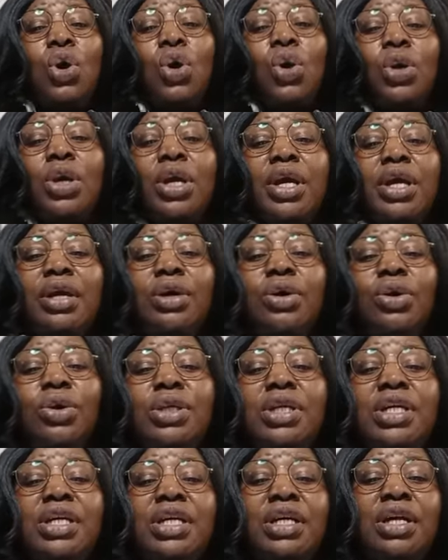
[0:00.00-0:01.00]
okay,
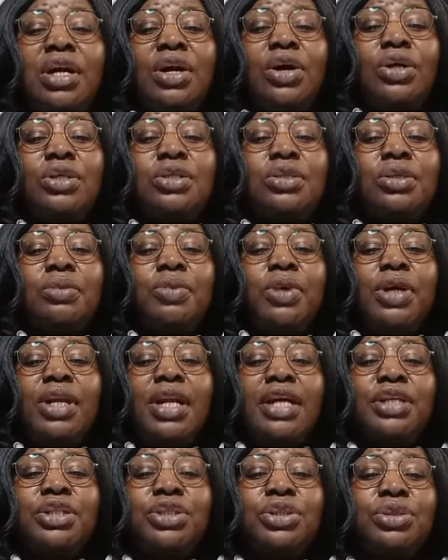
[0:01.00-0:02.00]
only
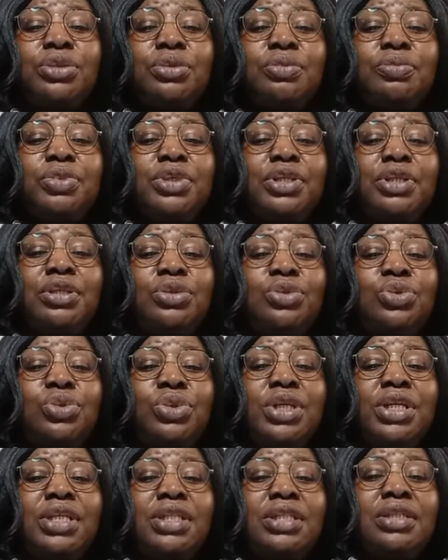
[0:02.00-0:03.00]
Auto-Bola should be
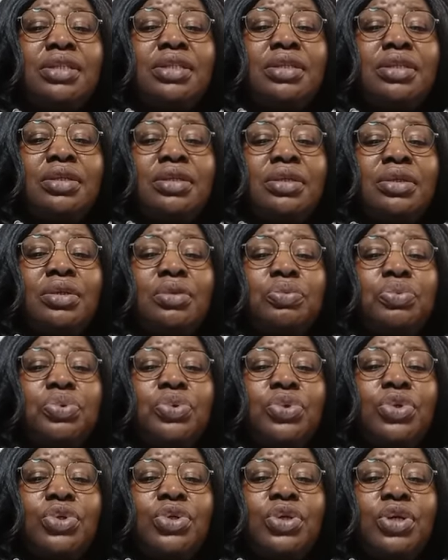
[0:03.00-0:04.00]
doing
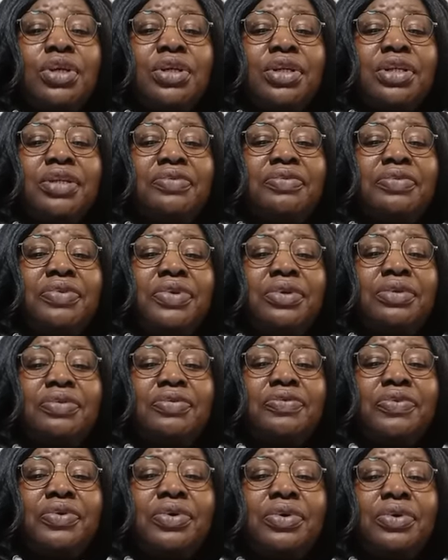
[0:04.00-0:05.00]
product review
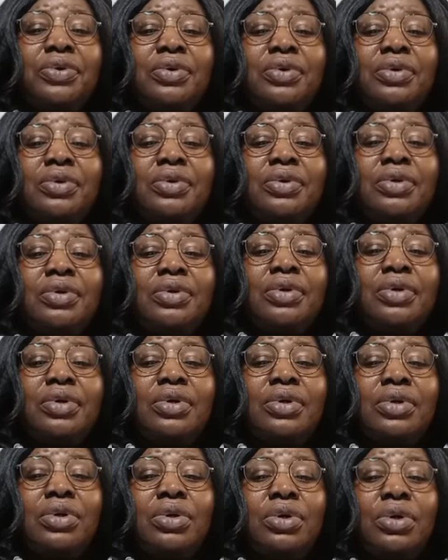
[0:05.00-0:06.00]
for
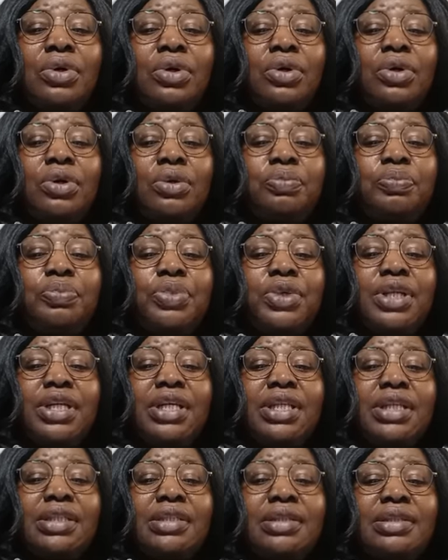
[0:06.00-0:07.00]

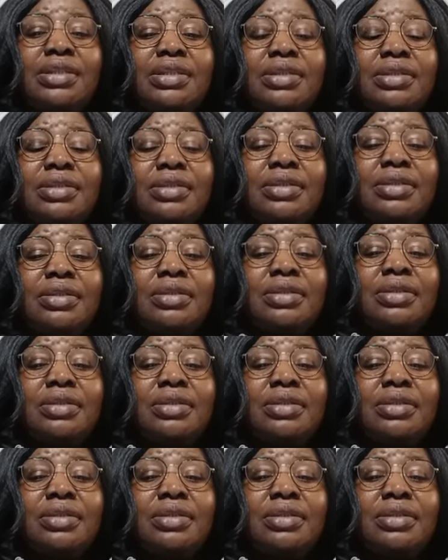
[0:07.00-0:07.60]
companies.